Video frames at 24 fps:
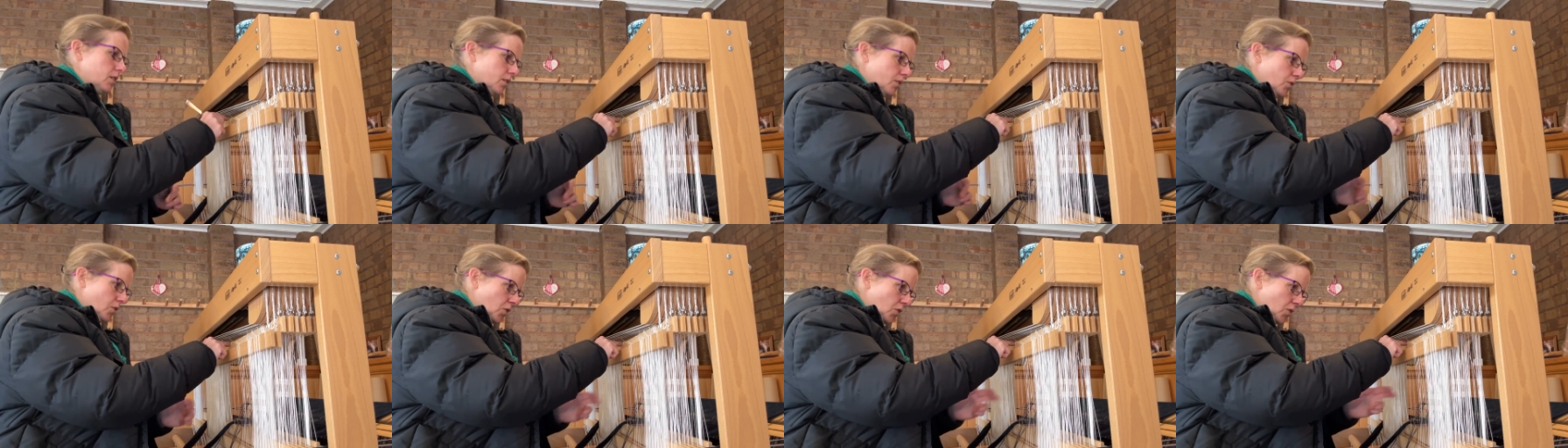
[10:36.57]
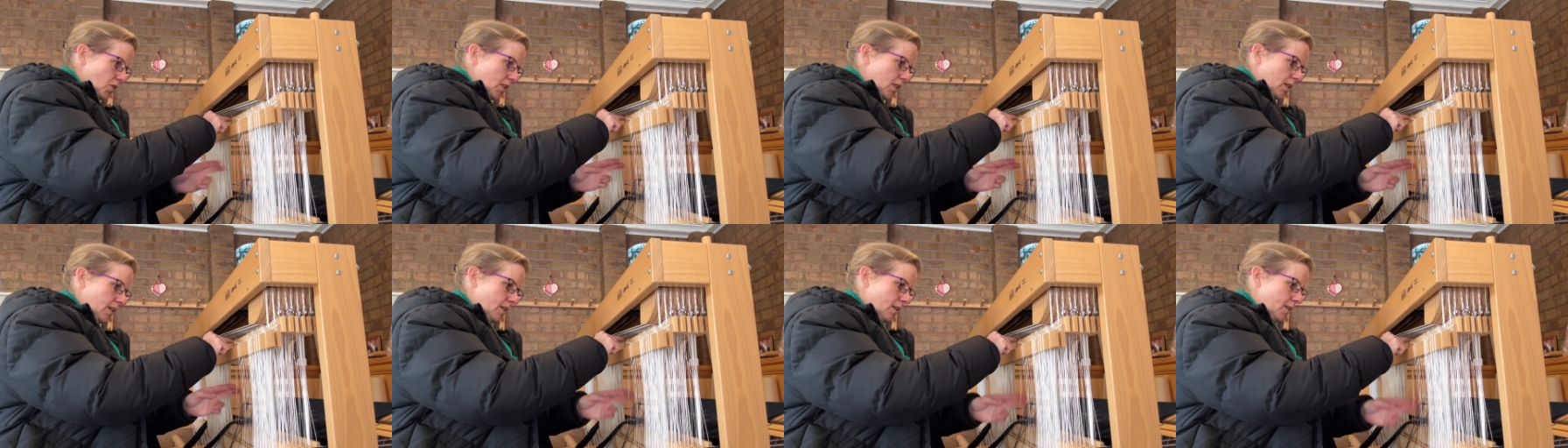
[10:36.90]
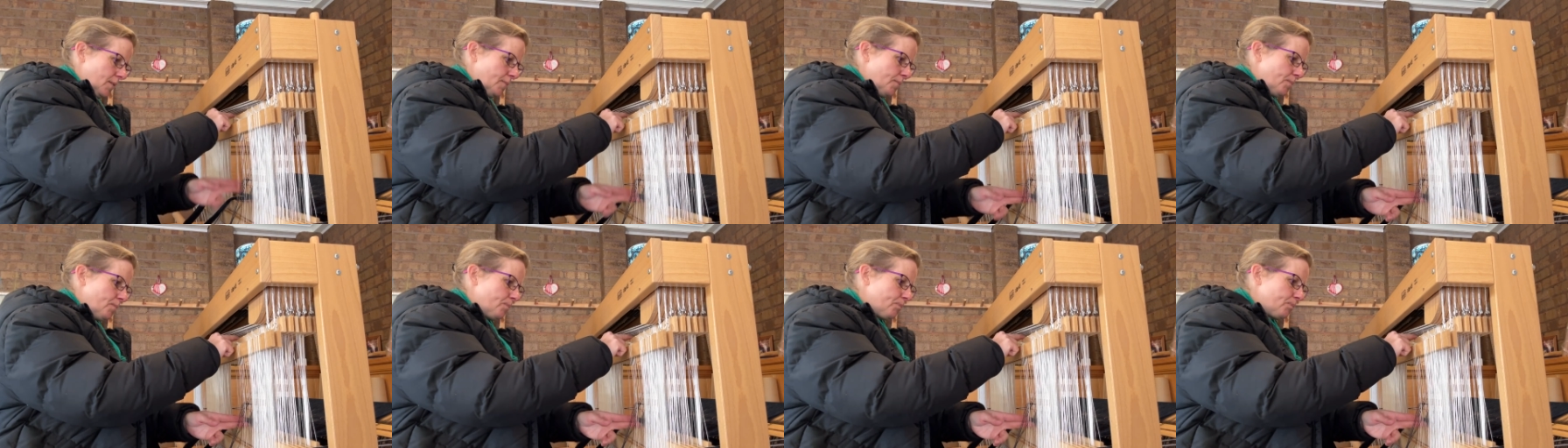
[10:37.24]

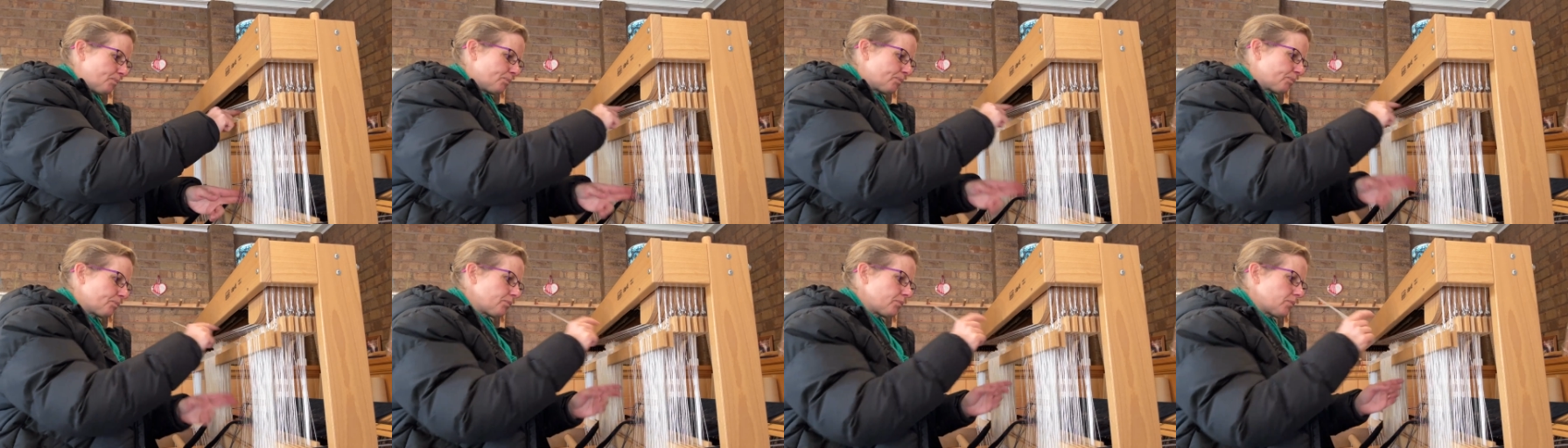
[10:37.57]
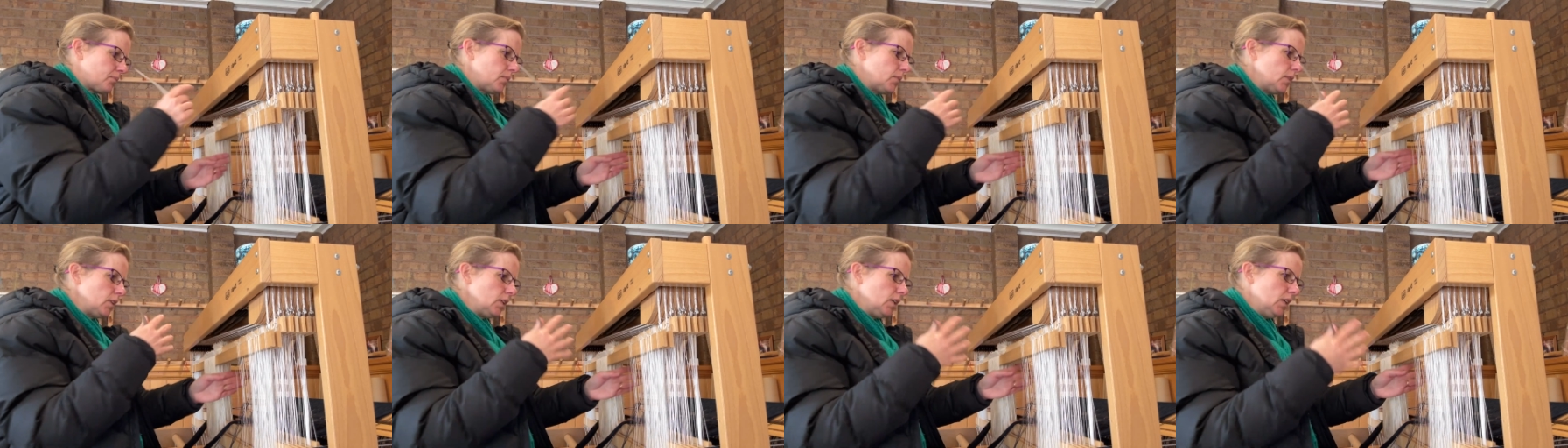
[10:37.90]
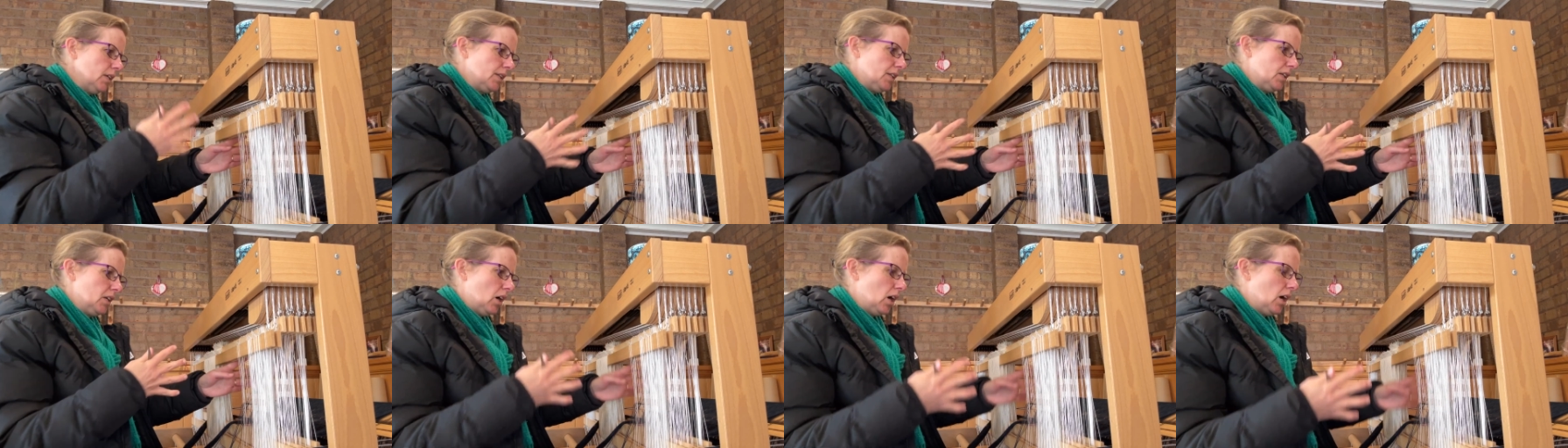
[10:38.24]
newsletter.
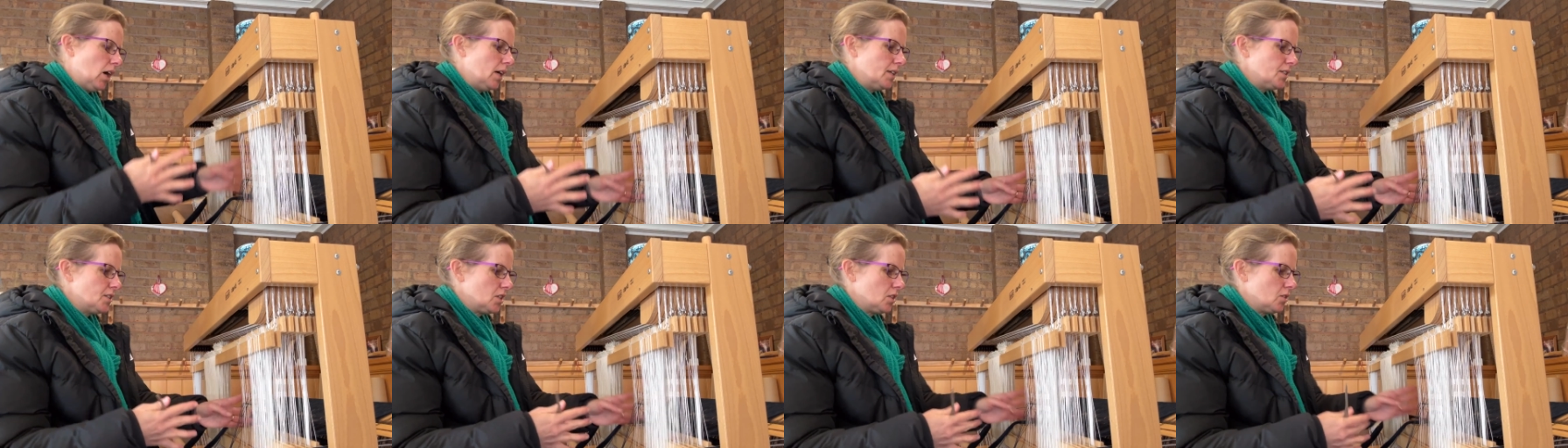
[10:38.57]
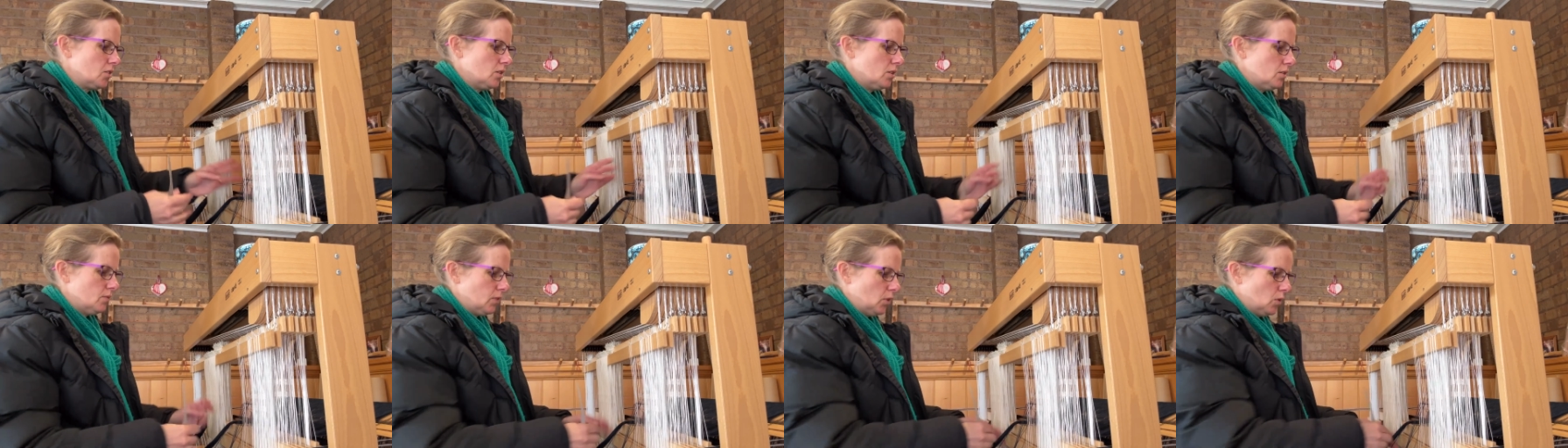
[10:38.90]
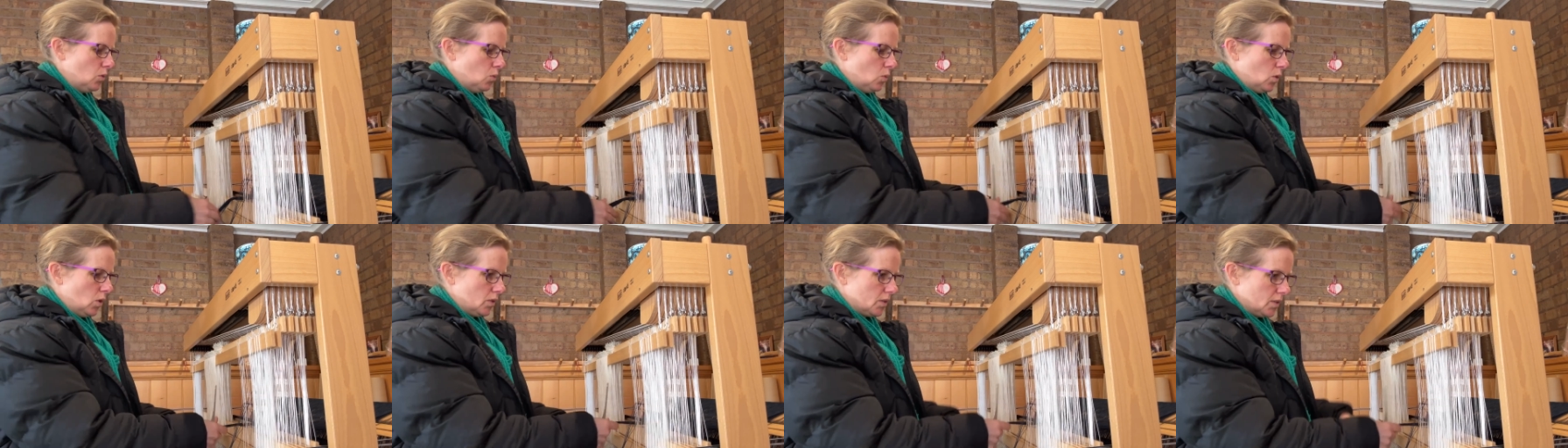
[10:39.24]
And the idea of
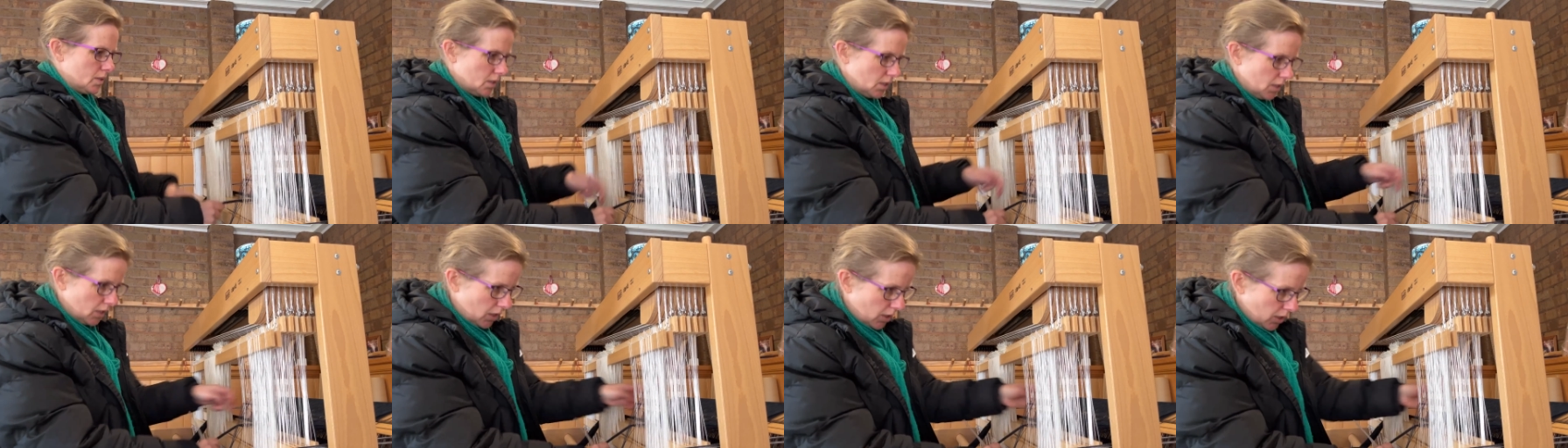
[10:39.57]
it was